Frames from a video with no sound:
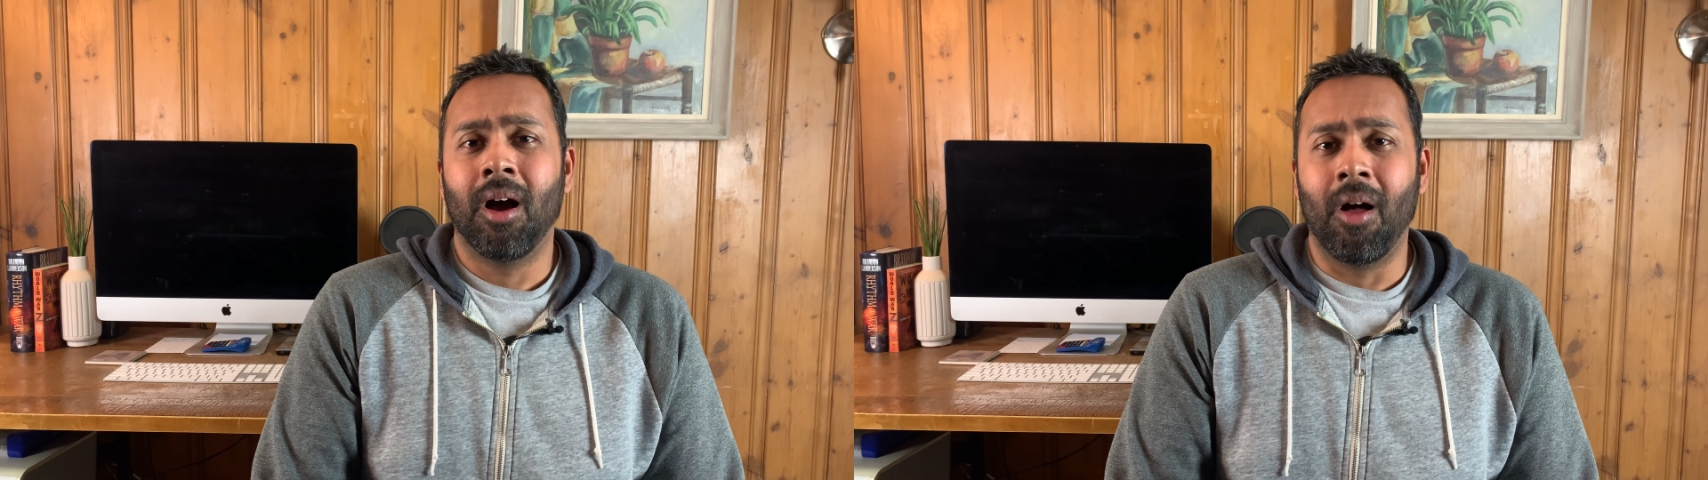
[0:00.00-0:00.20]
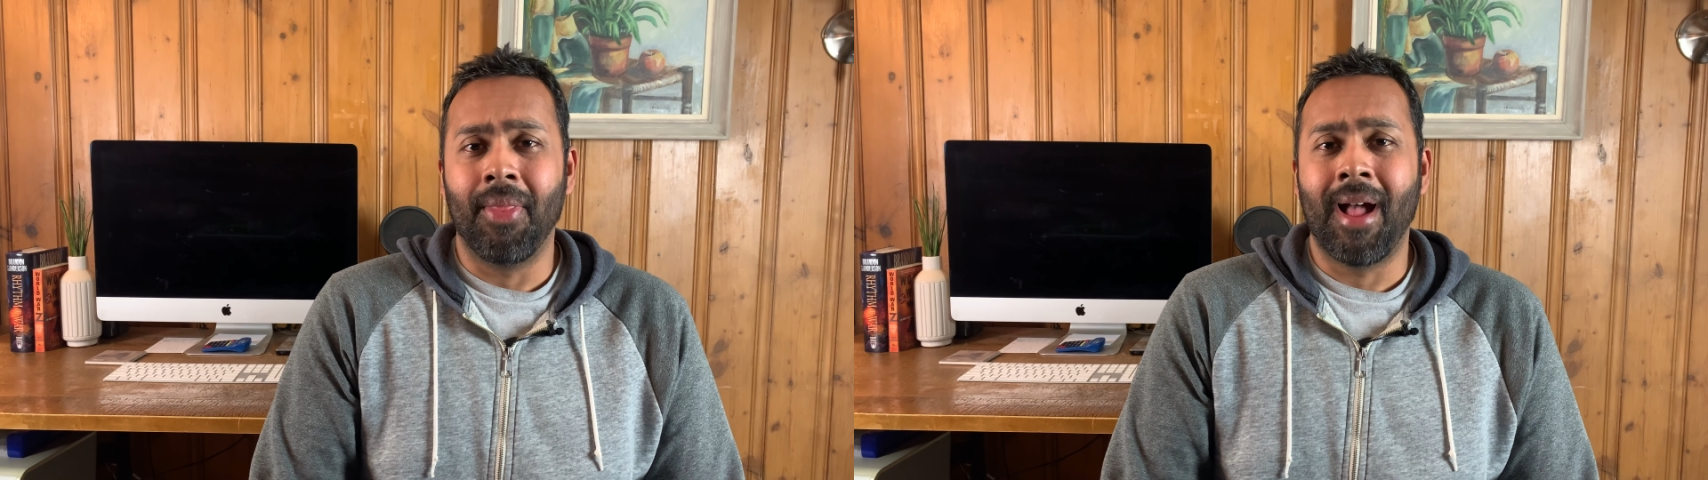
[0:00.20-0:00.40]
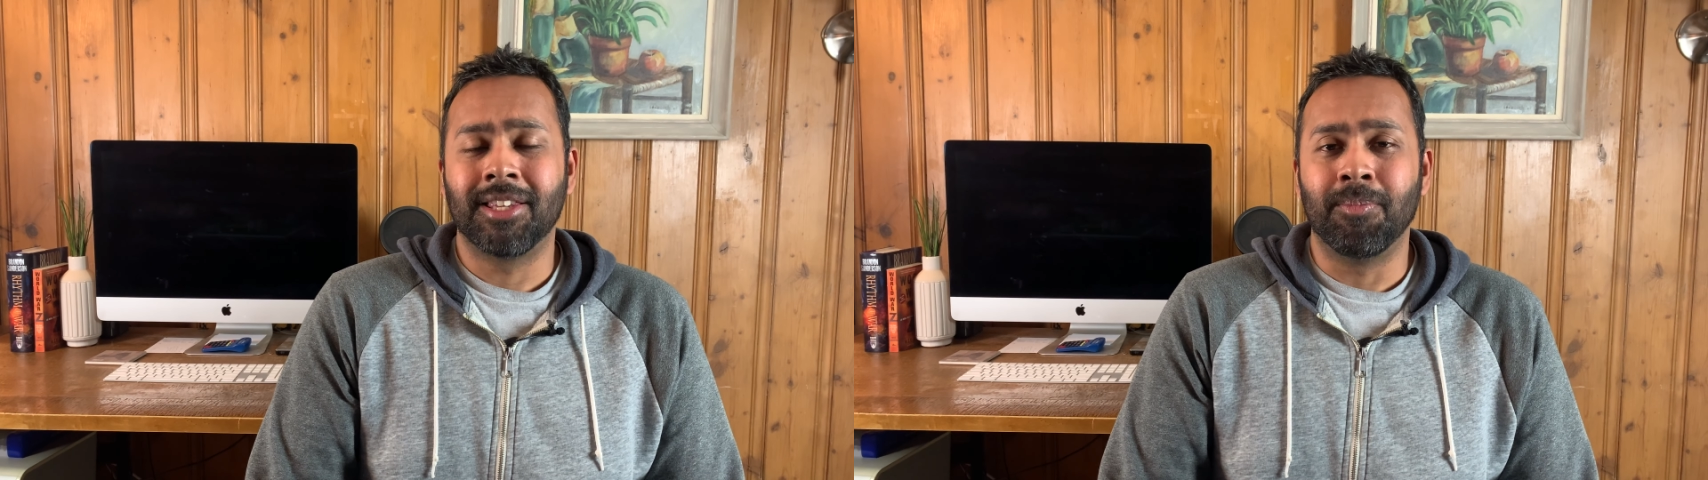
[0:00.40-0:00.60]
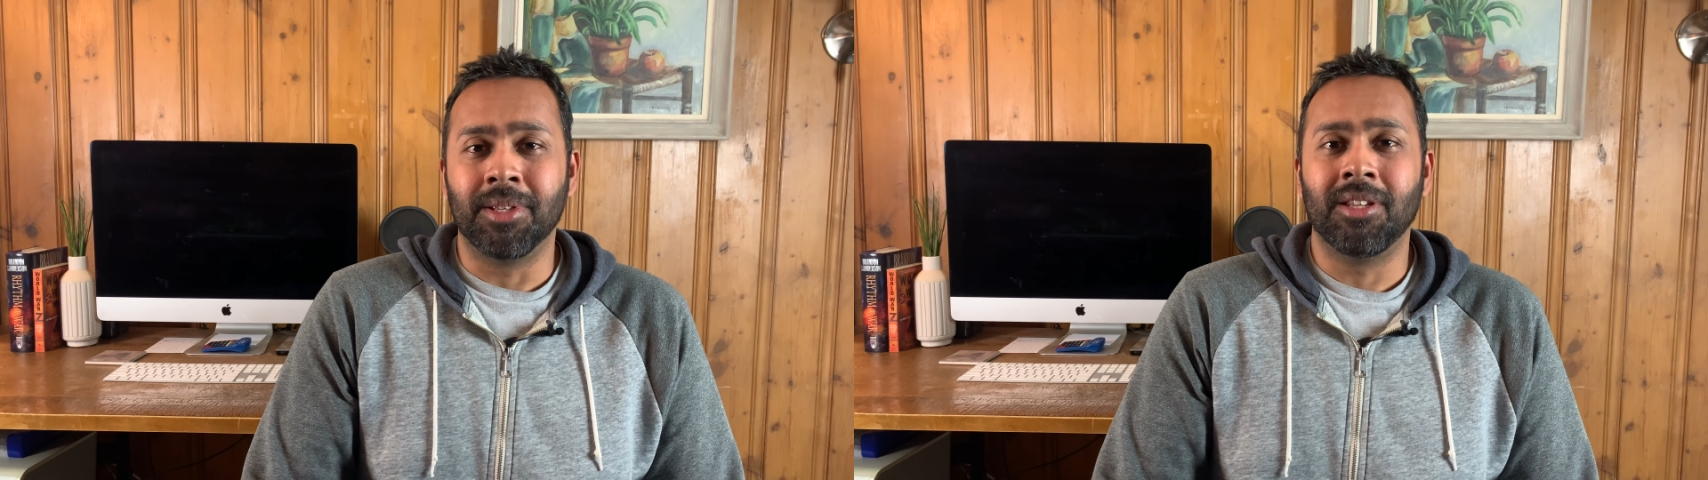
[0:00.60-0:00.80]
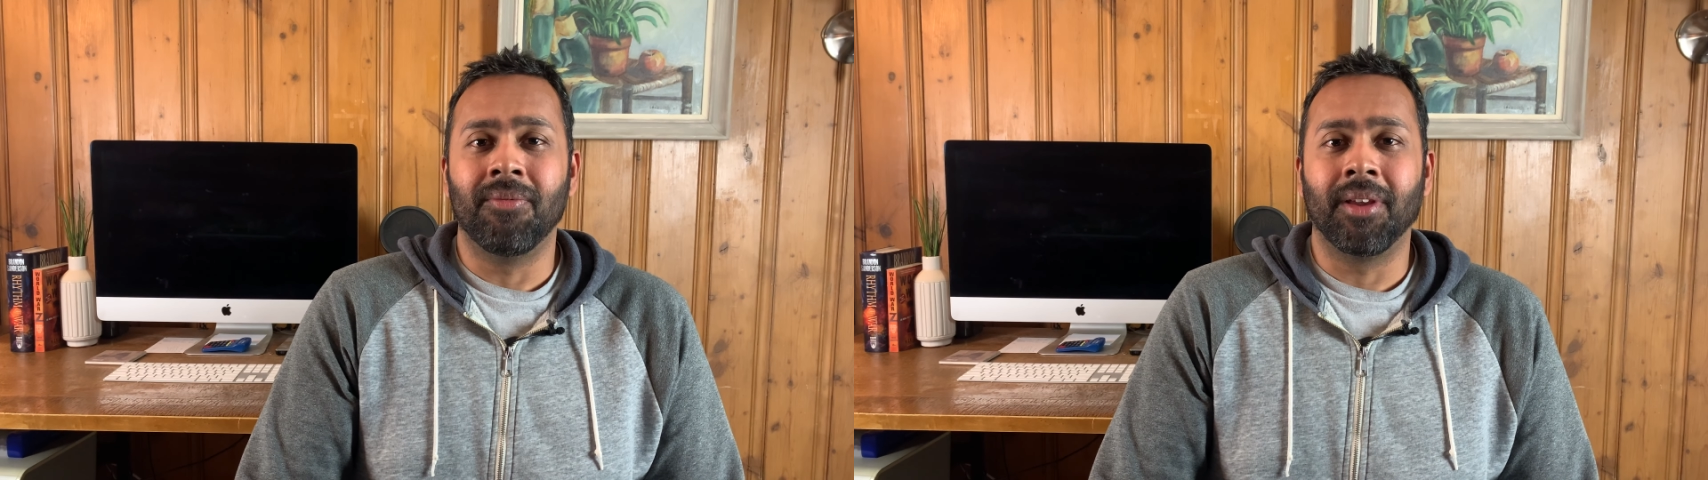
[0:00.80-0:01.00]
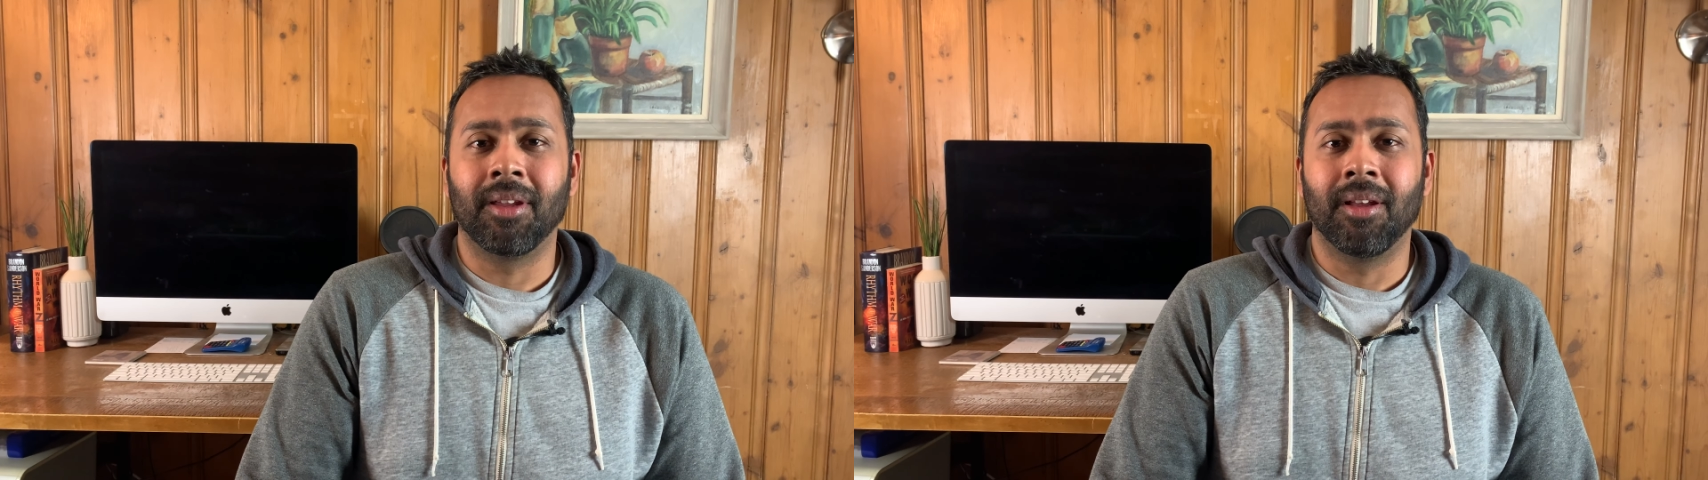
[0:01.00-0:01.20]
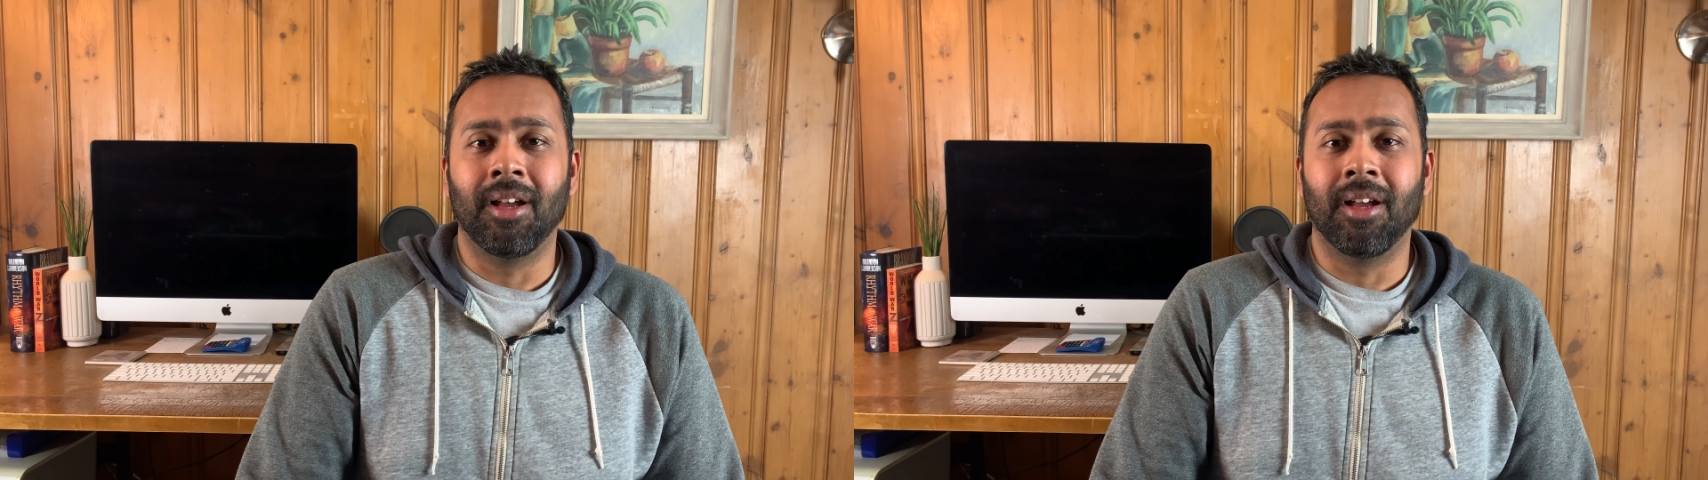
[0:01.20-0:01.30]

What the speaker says: on that specific